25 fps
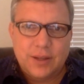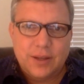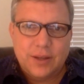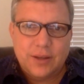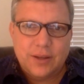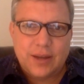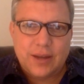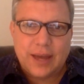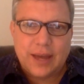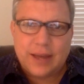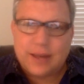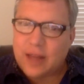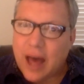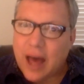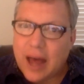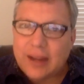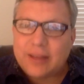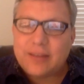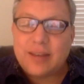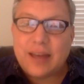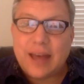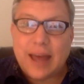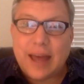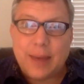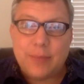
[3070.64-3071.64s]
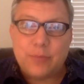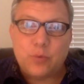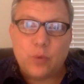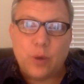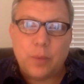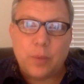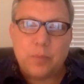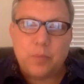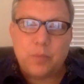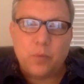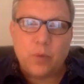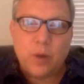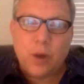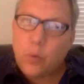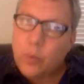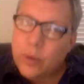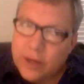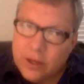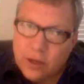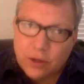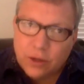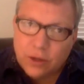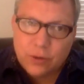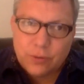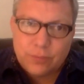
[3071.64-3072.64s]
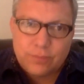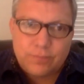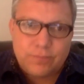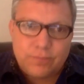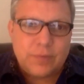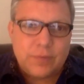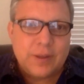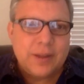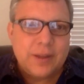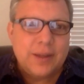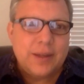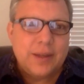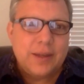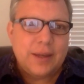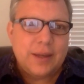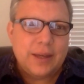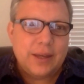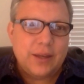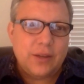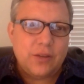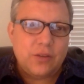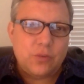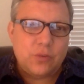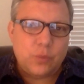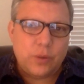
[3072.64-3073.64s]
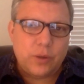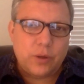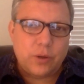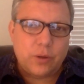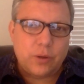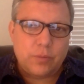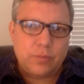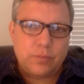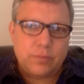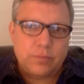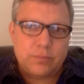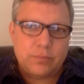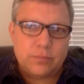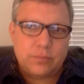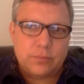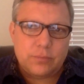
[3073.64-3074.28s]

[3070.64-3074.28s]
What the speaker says: Okay. A lot of times what we do is we'll